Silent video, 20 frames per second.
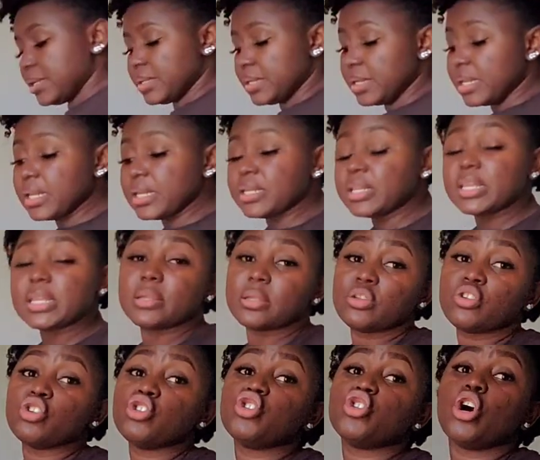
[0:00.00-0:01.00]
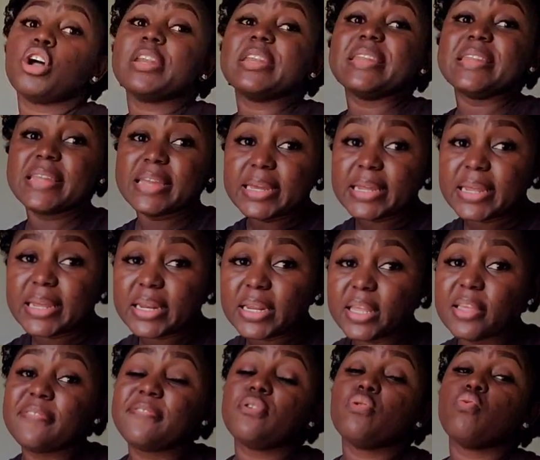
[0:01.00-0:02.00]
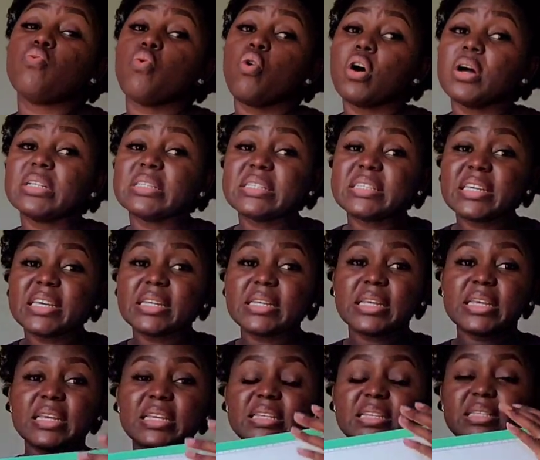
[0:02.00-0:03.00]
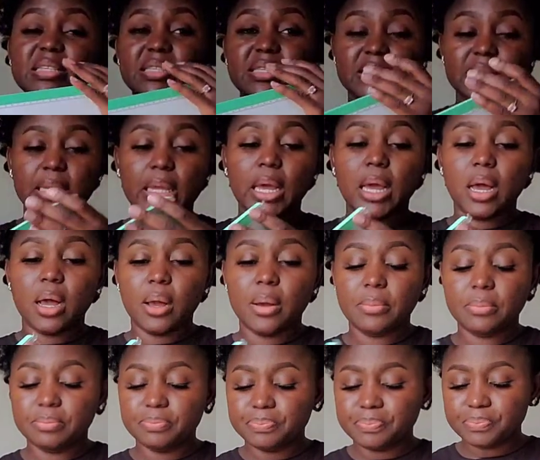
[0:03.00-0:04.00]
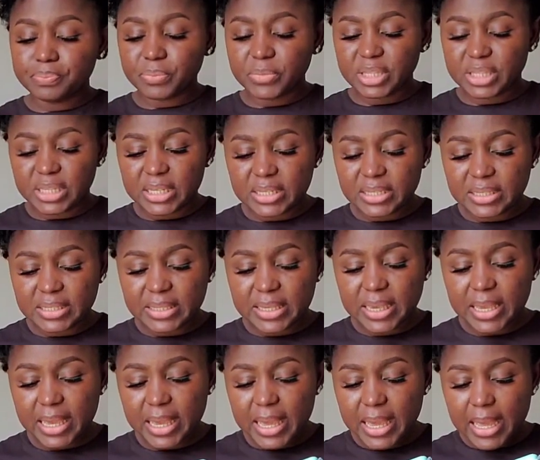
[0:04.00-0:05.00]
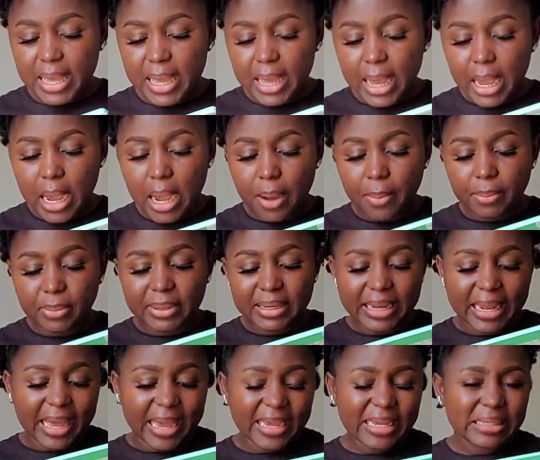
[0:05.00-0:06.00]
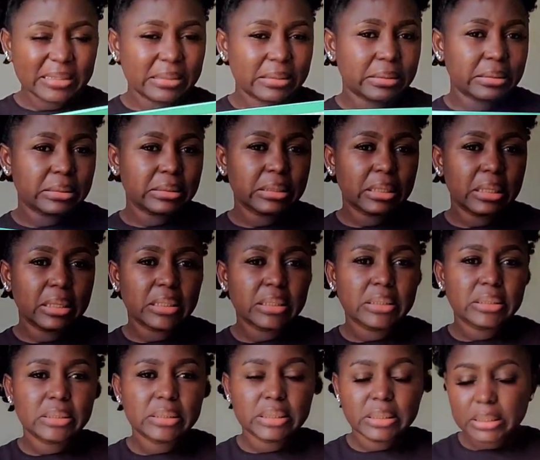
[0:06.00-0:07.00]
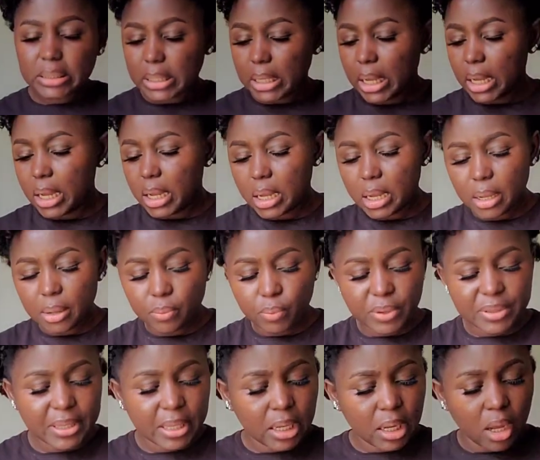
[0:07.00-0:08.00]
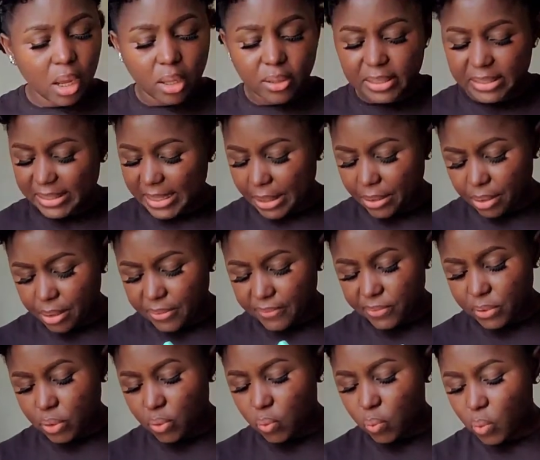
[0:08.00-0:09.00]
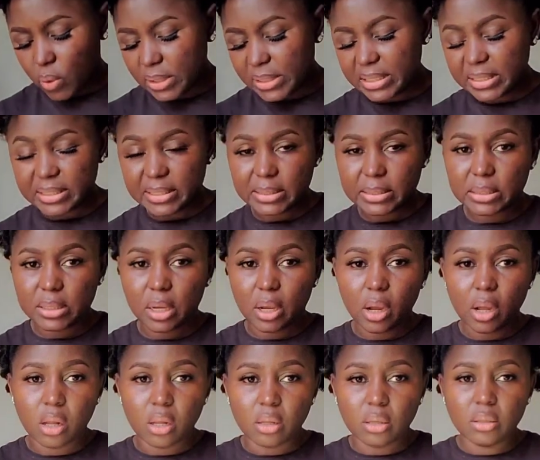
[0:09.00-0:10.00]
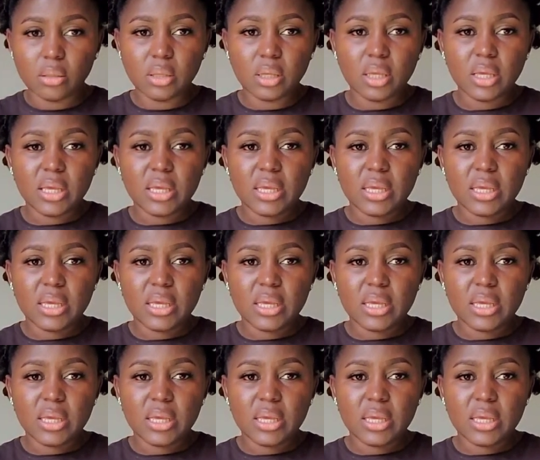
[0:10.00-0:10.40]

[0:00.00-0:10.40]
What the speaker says: need, you don't need it if you want it, is this light, what they call this, I don't even know what this is called.